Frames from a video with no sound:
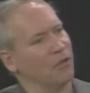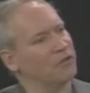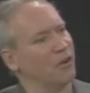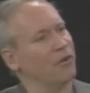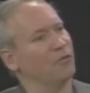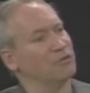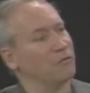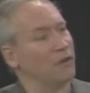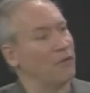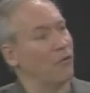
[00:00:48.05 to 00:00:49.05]
military who's
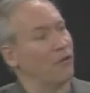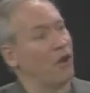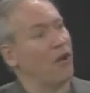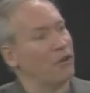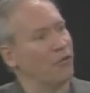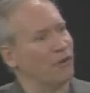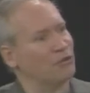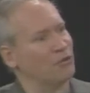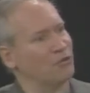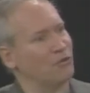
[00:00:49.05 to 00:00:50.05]
in favor of a
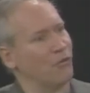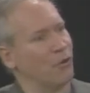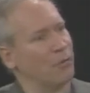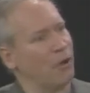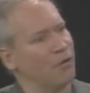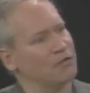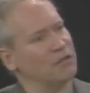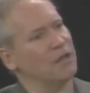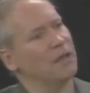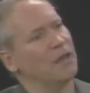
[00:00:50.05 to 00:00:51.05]
non-interventionist foreign
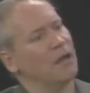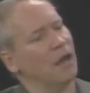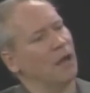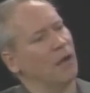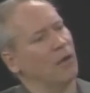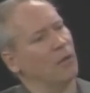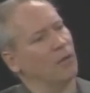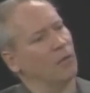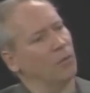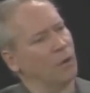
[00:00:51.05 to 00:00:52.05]
policy.
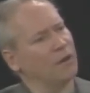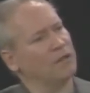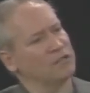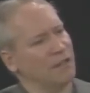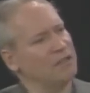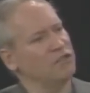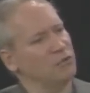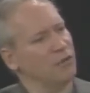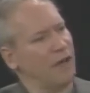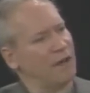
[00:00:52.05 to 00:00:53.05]
What has led
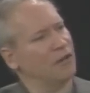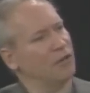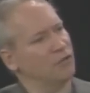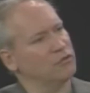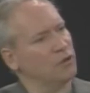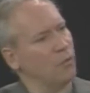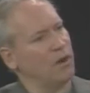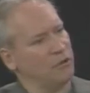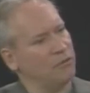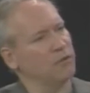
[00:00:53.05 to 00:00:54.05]
you to that conclusion, and
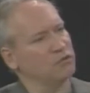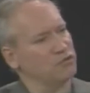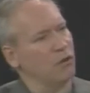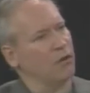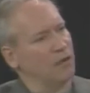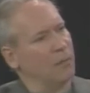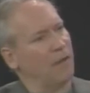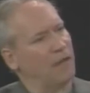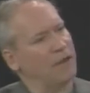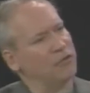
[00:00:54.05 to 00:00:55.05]
why do you feel strongly
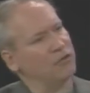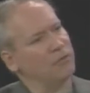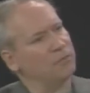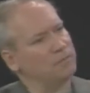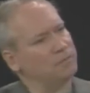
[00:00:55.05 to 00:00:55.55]
about that issue?